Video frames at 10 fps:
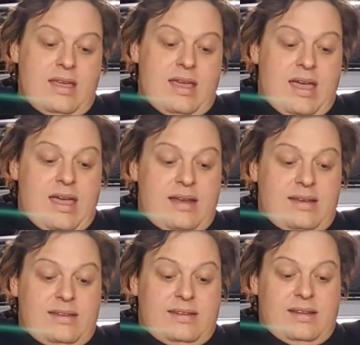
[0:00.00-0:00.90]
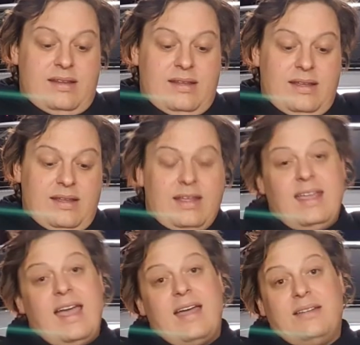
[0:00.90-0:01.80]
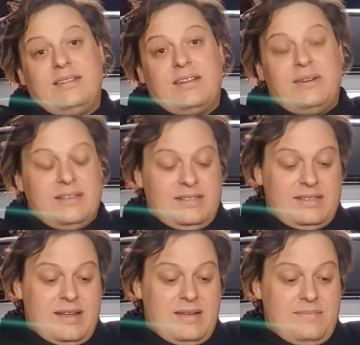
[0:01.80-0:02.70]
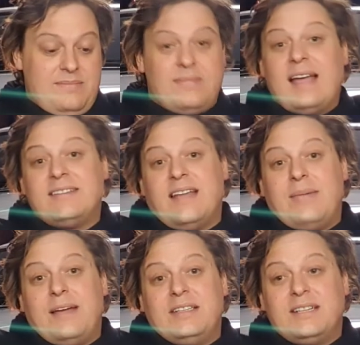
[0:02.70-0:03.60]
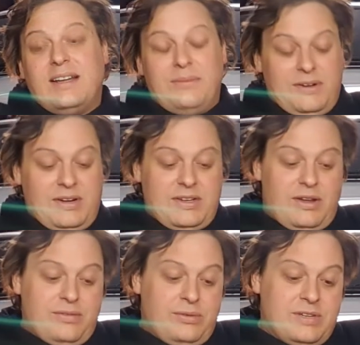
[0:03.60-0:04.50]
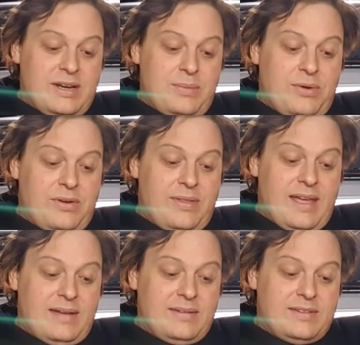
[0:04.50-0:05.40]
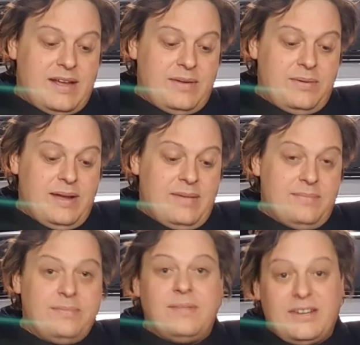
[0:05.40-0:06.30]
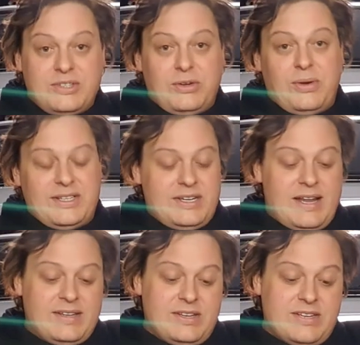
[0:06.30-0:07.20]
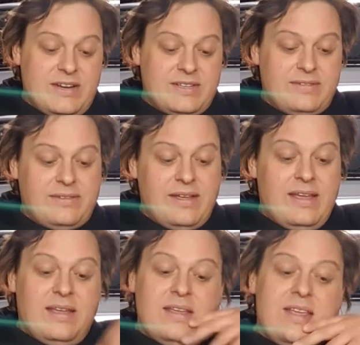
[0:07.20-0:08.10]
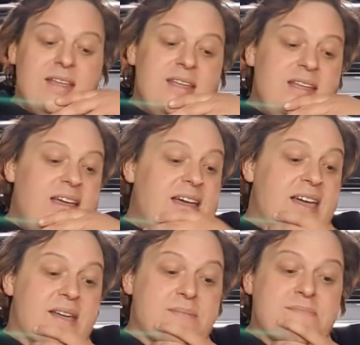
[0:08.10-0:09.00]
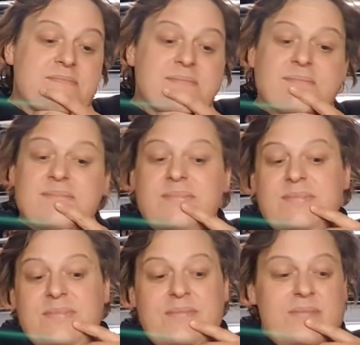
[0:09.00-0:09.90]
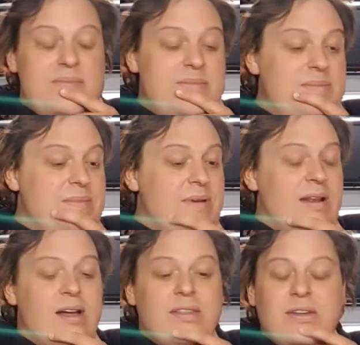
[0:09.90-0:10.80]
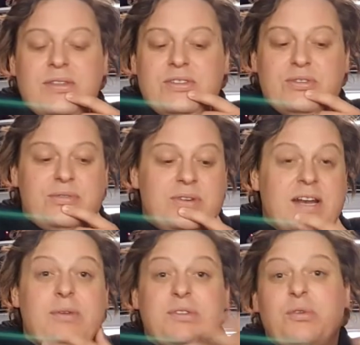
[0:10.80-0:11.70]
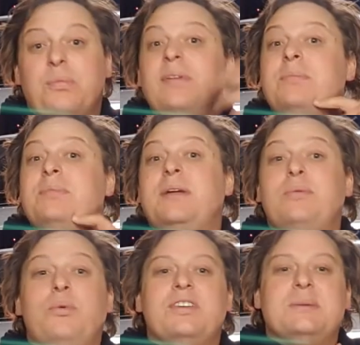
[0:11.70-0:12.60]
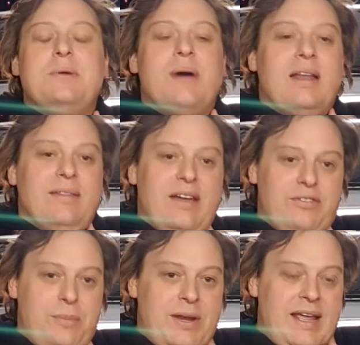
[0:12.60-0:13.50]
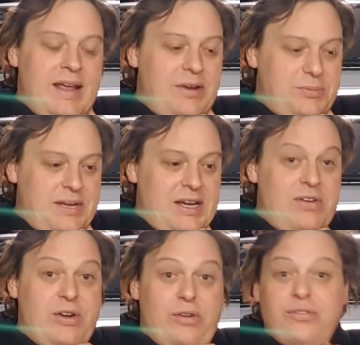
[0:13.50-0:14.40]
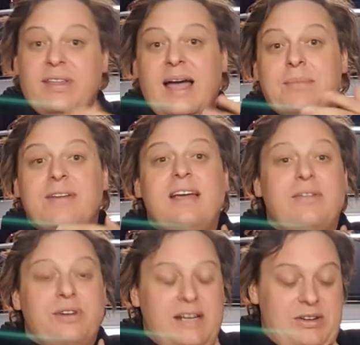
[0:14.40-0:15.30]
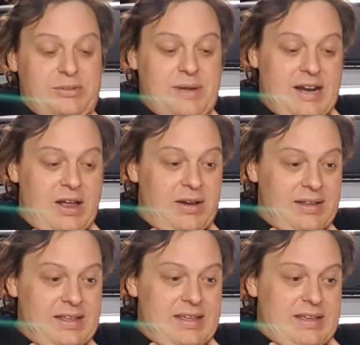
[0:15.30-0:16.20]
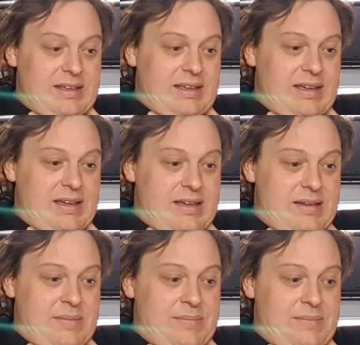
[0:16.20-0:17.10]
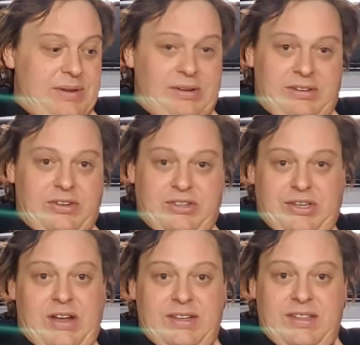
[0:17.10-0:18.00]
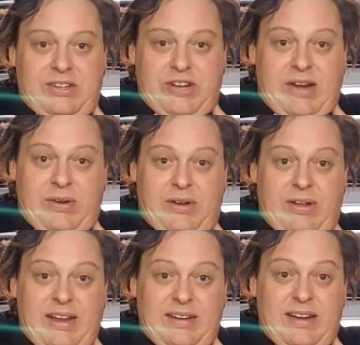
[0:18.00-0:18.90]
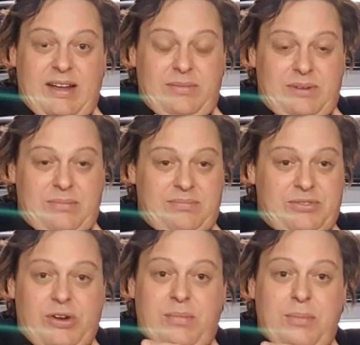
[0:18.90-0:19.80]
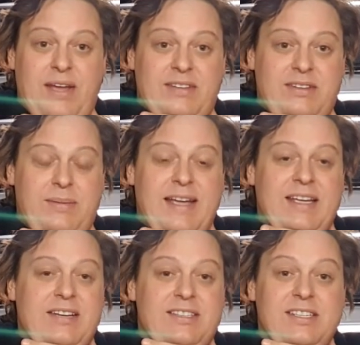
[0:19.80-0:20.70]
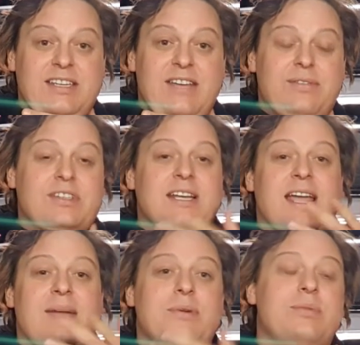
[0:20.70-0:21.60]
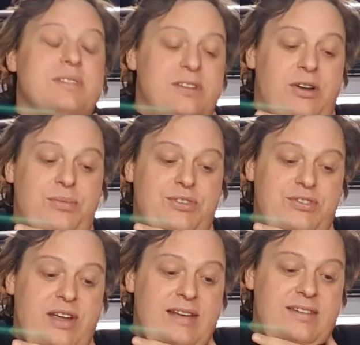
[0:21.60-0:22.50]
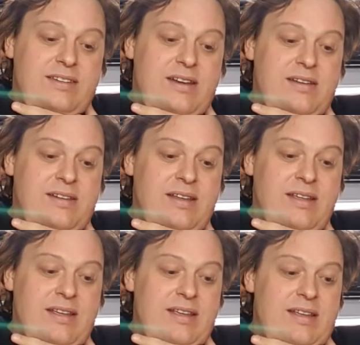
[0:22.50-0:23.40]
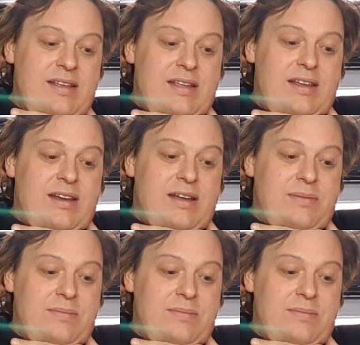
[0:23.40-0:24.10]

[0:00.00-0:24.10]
And yeah, so it's that's that basically. I'm not going to divulge any more on that. So there's your question answered, Joseph. A lot of the other stuff was, you know, it was all people wishing me well and that for my knee and speedy recovery. That really does mean a lot because I just started this channel. You know, I'm trying my best to make it as successful as I can, but with time restraints and, you know,